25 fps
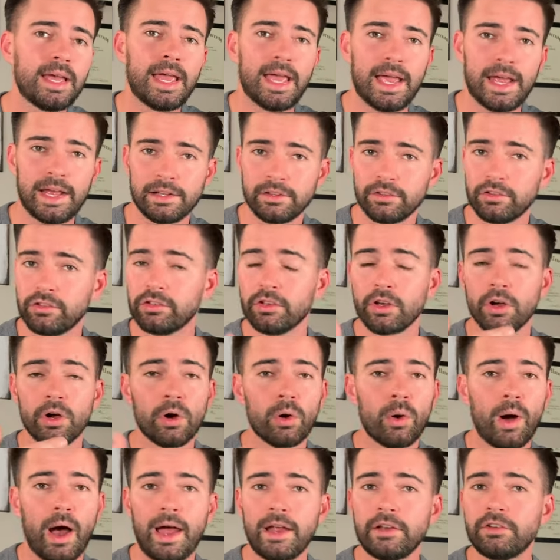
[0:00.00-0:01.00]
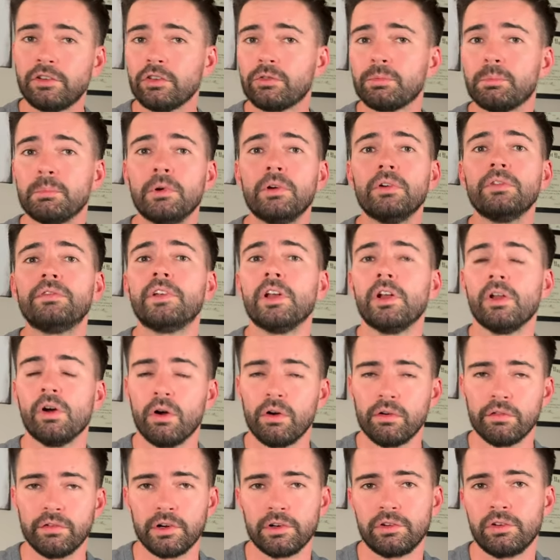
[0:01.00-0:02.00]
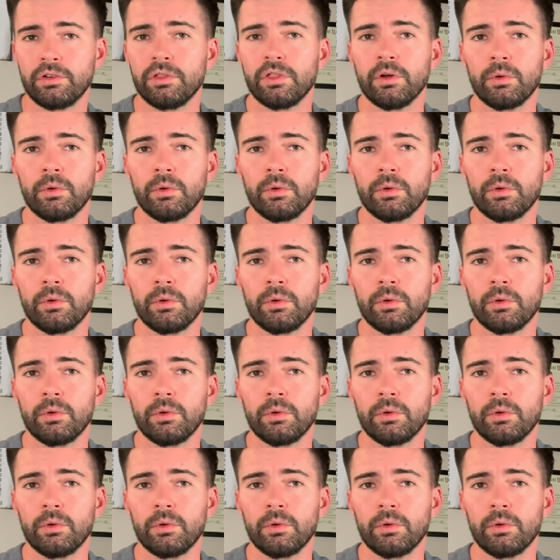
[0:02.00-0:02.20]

and so I just moved it over to the